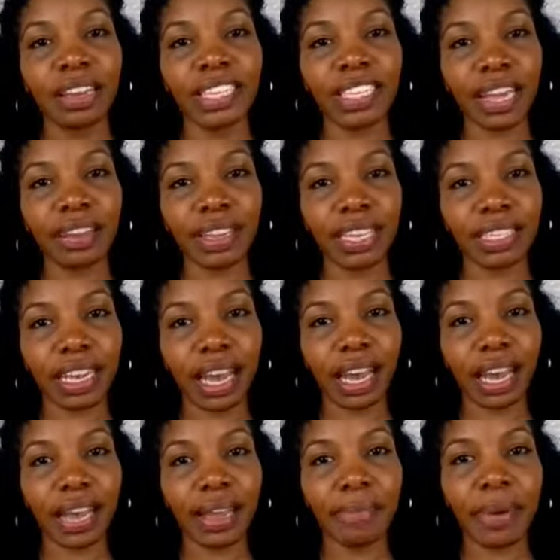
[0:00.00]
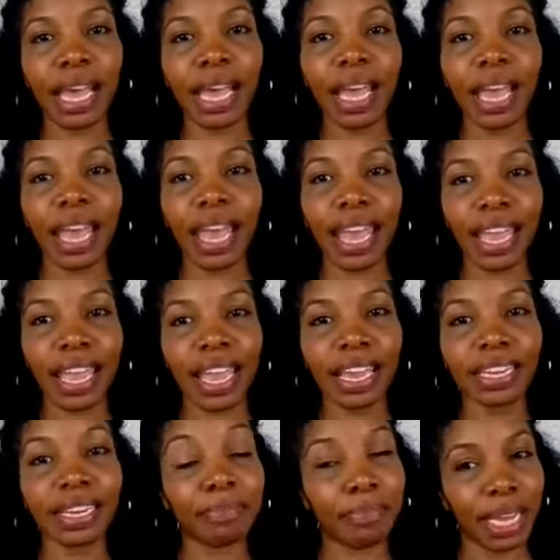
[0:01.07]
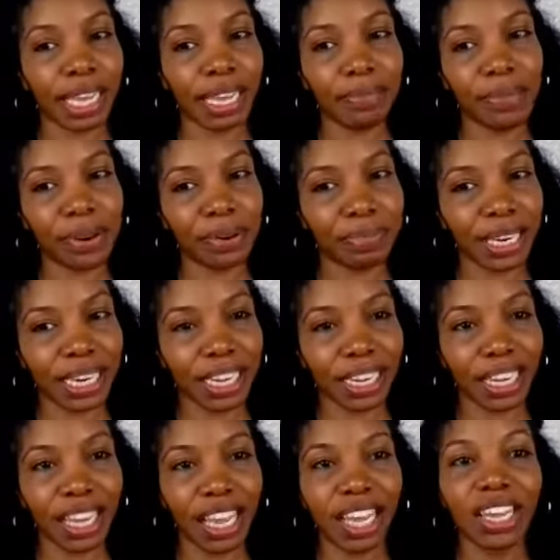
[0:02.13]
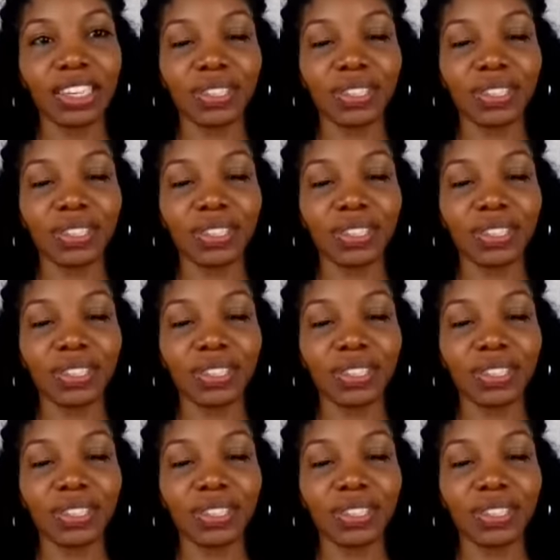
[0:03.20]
saving time, and making more money.